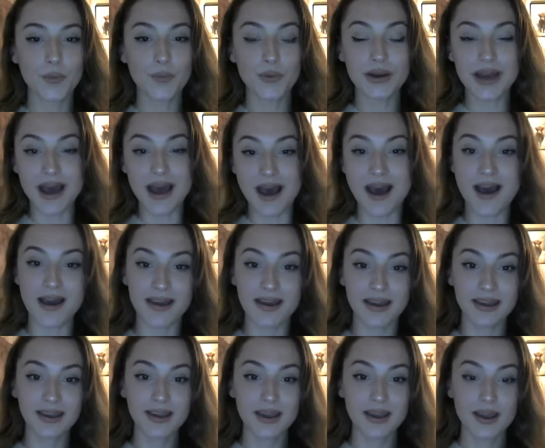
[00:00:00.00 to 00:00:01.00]
when
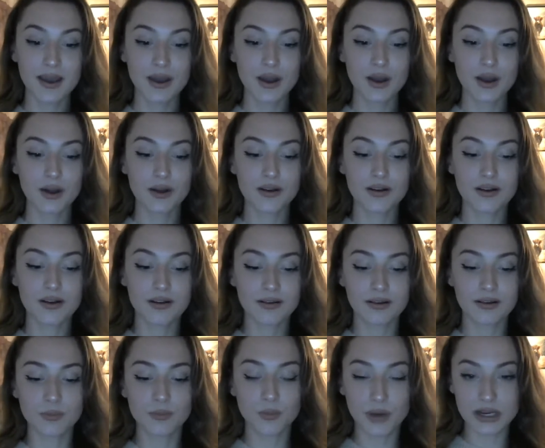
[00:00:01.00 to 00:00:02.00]
I
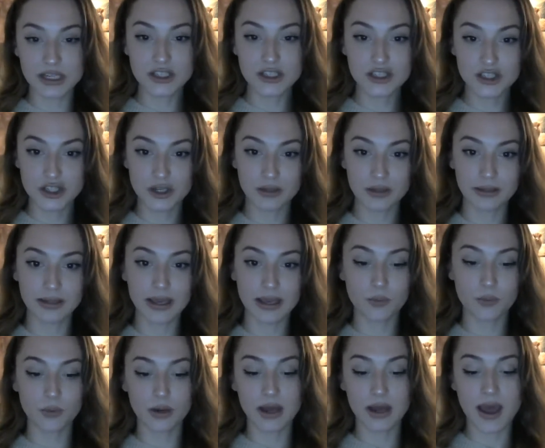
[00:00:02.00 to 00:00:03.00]
went to,
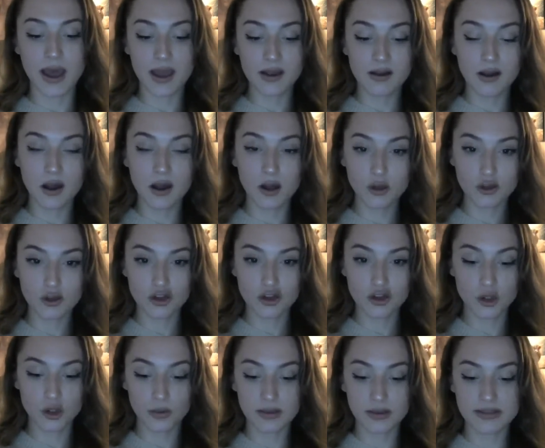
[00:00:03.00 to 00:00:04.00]
like when I got
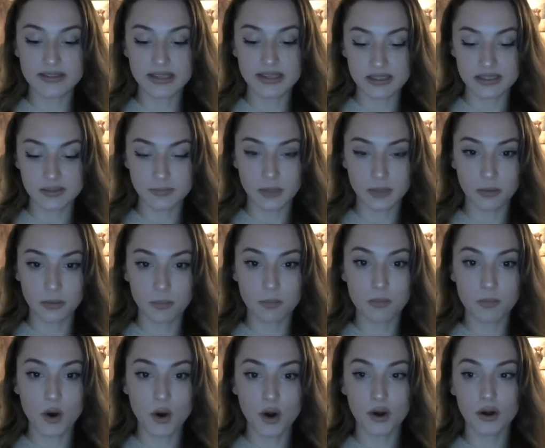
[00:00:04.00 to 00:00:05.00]
to the 6-month
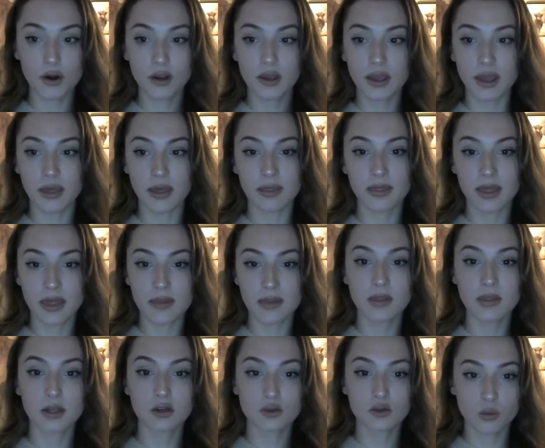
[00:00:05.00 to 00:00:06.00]
mark and then
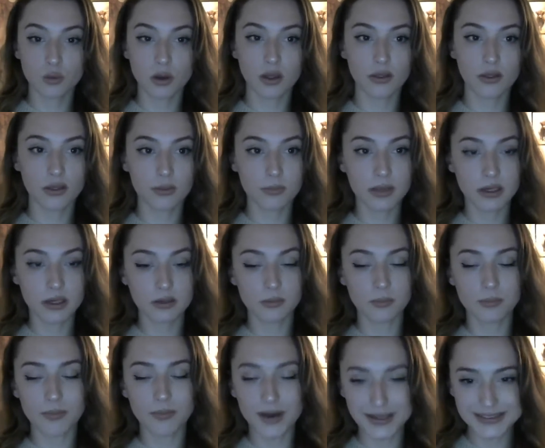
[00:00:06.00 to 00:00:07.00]
the 12
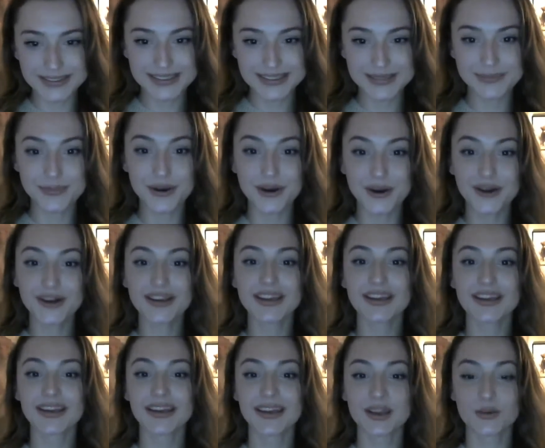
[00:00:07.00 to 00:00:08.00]
months mark,
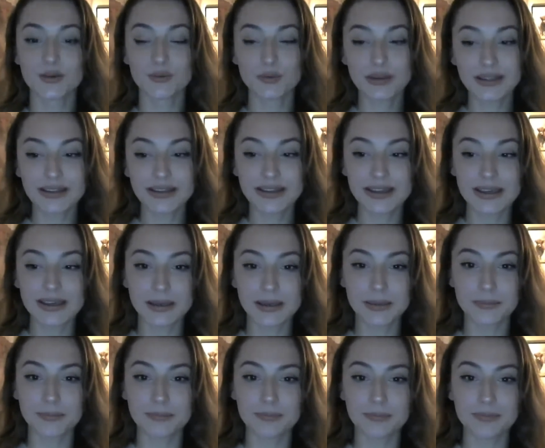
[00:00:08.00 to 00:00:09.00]
it really